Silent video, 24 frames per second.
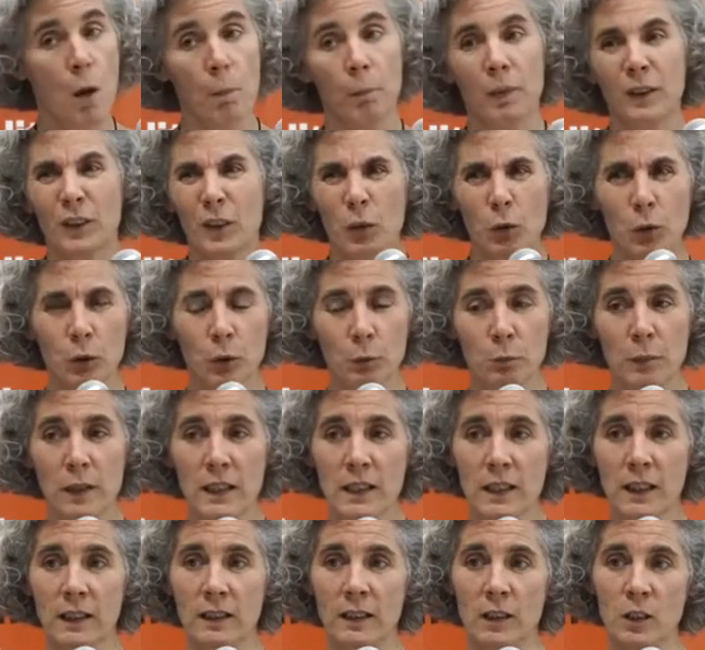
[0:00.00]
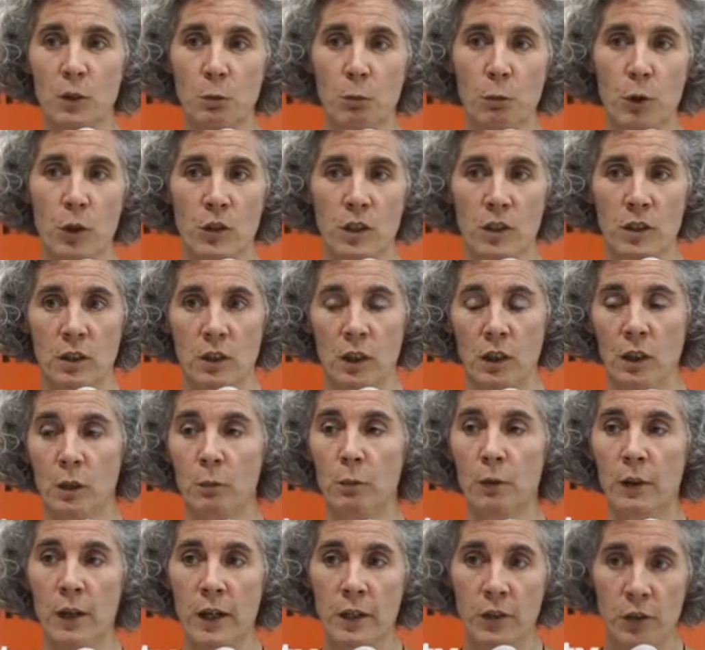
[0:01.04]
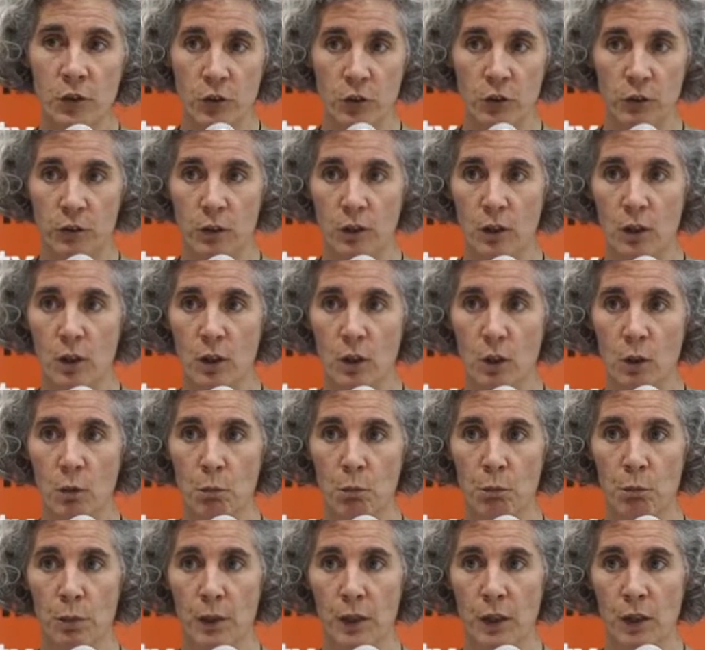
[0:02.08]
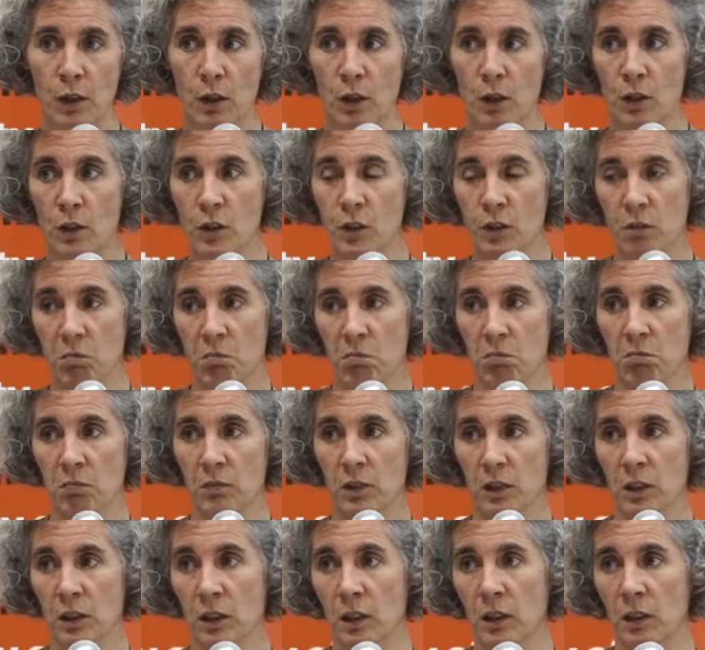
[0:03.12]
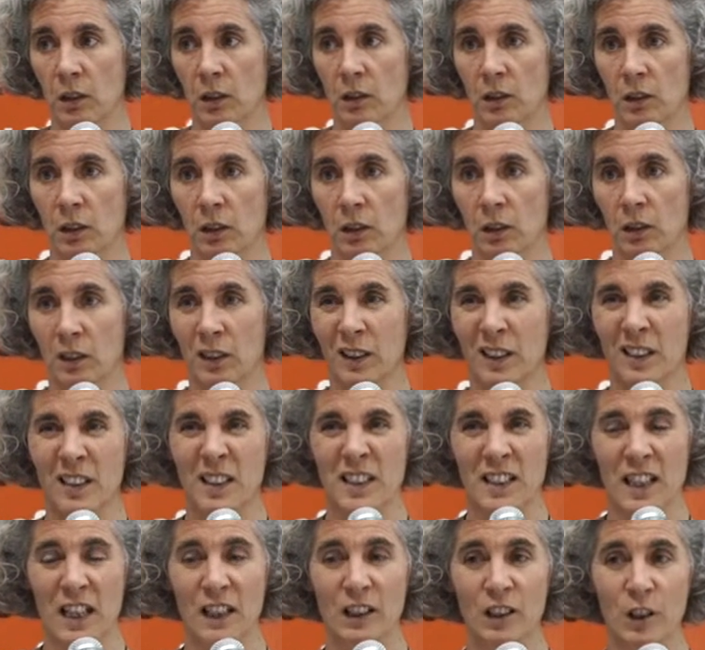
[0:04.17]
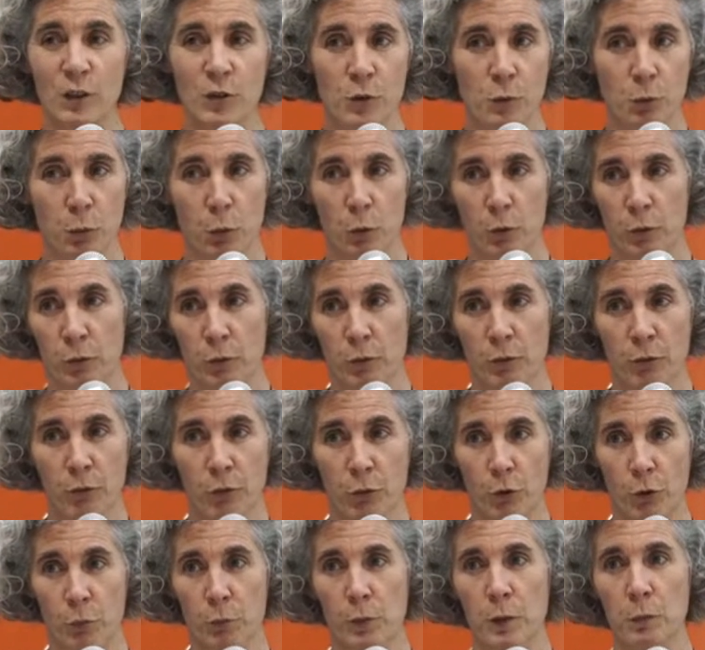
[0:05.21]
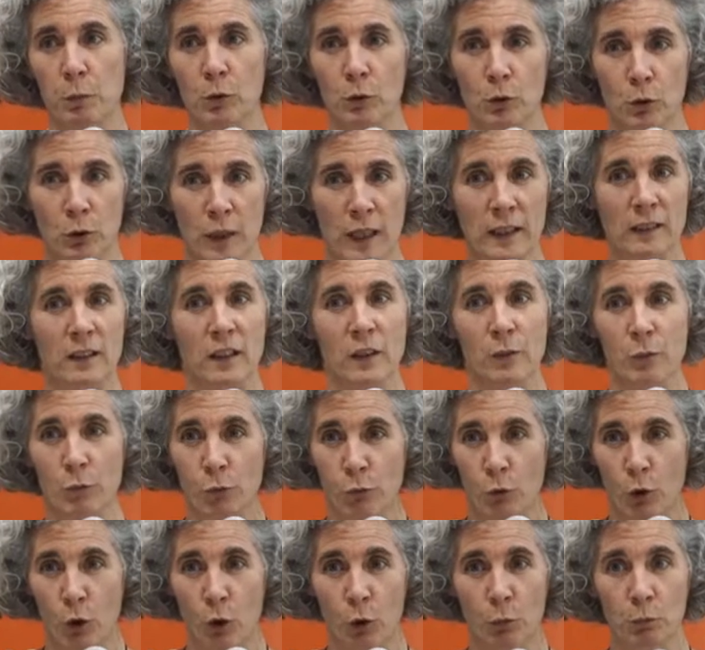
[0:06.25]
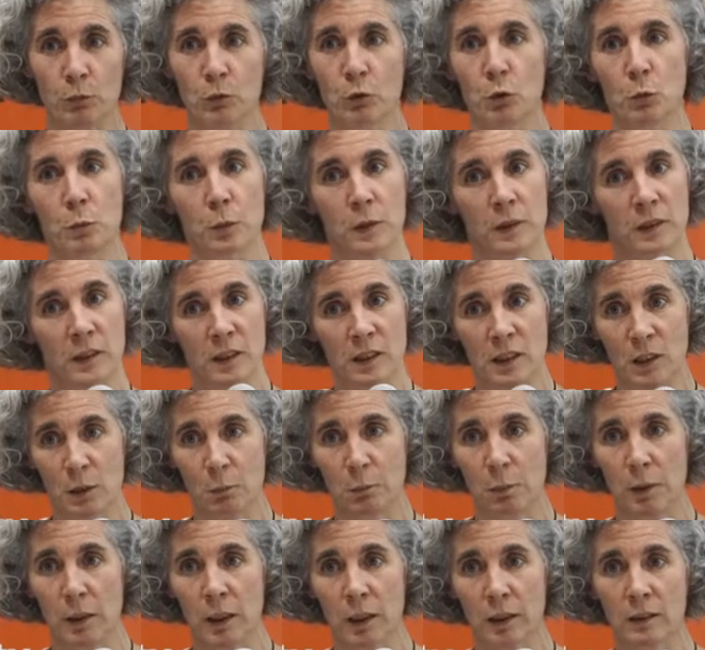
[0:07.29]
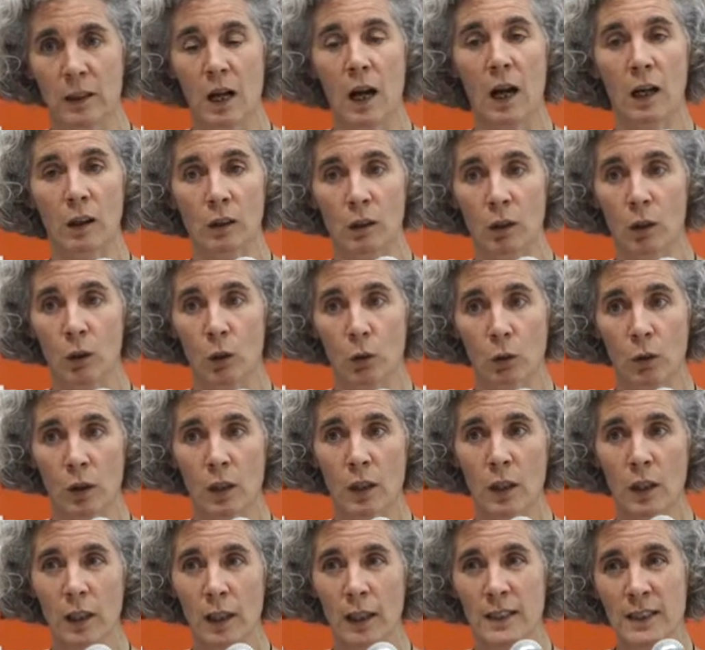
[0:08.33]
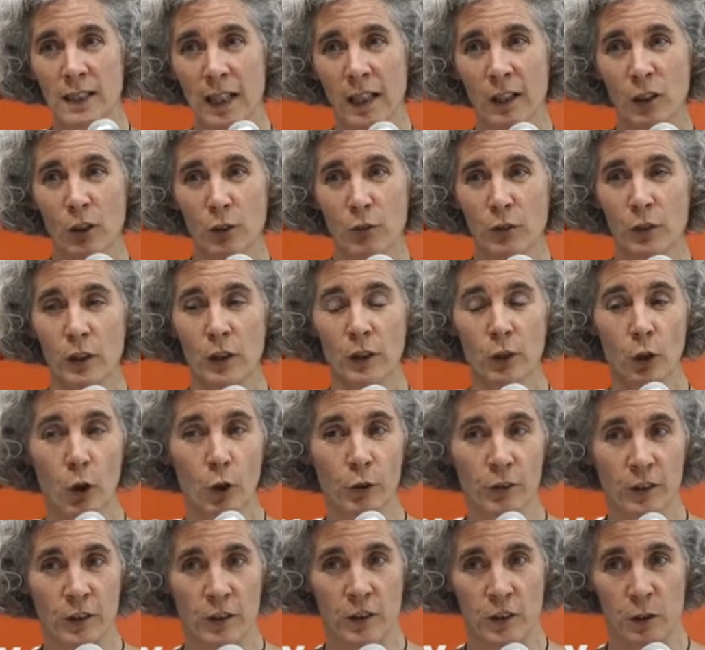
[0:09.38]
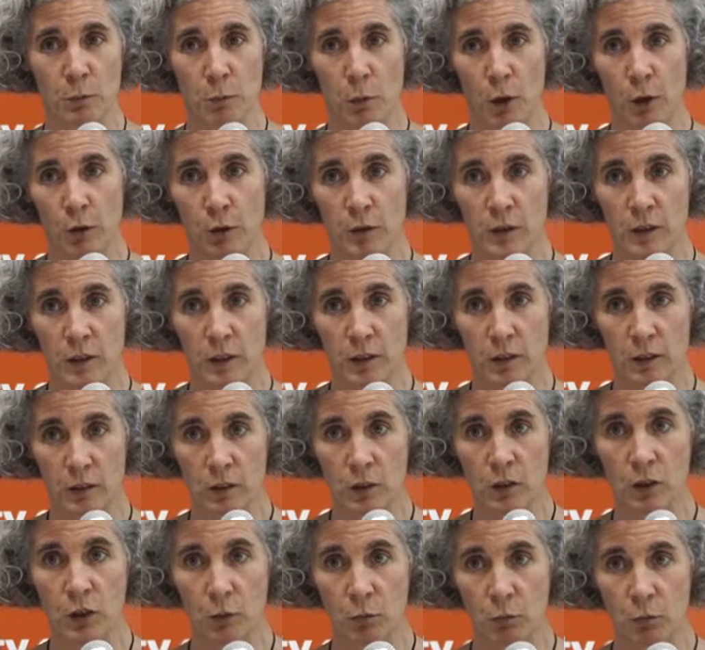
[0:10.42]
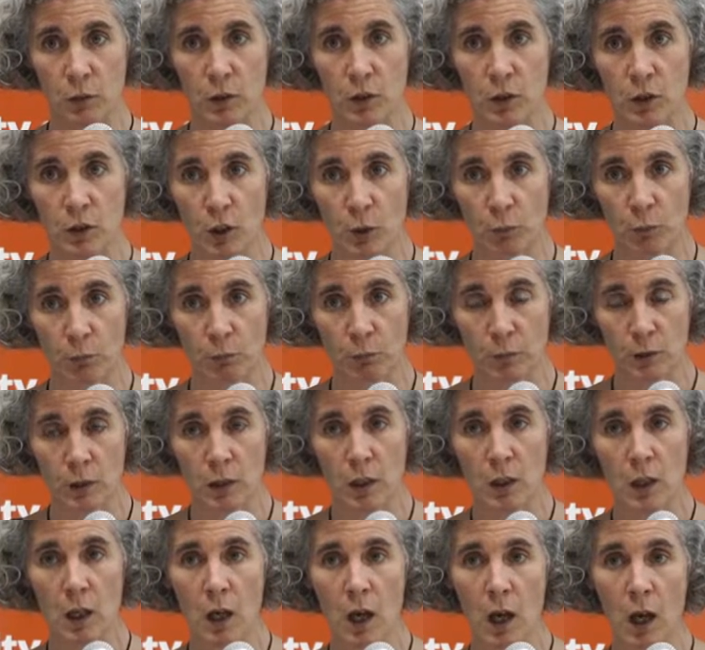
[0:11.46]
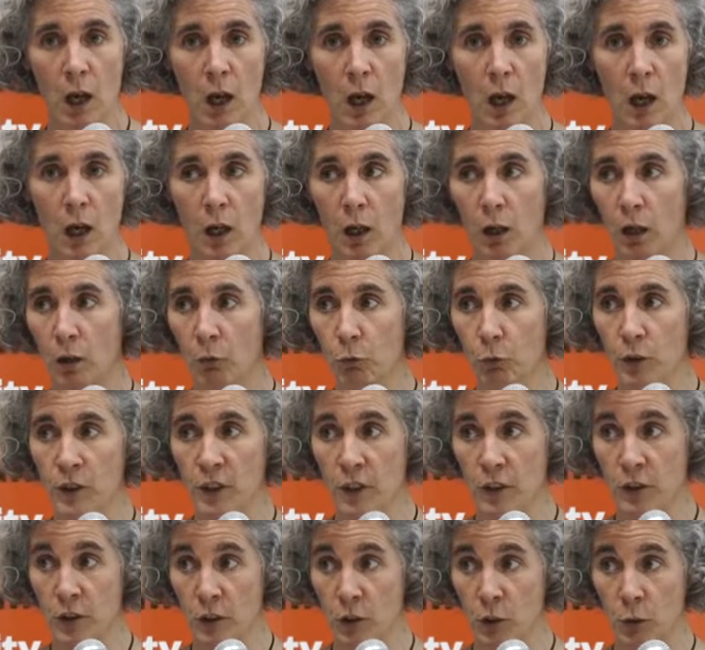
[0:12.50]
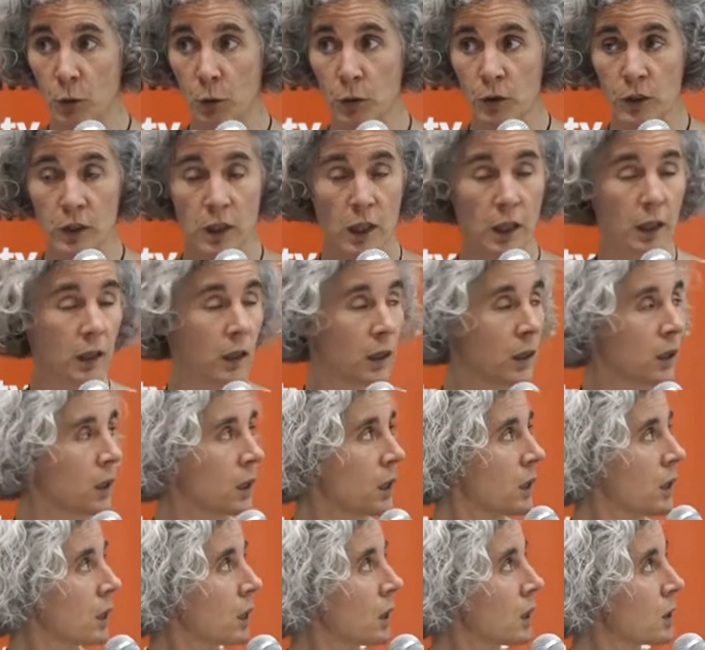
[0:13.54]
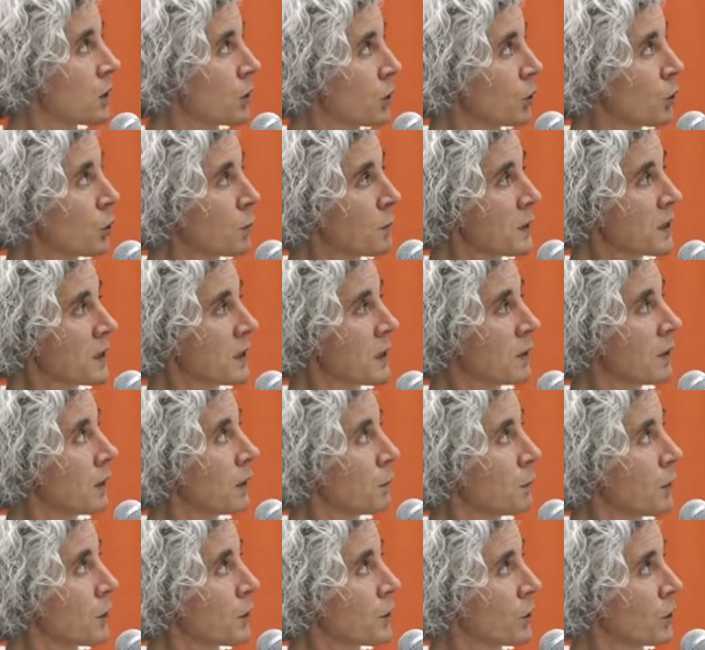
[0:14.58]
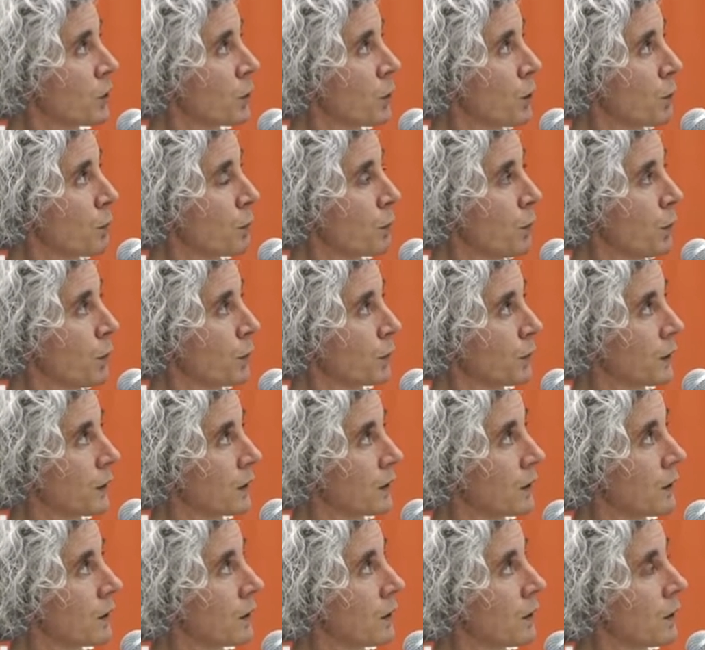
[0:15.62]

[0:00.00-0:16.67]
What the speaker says: But you would miss in this process deliberation, because the incentives for people to get informed, to participate, are low. It's kind of an audience democracy, some researchers would say. So you miss the deliberation component.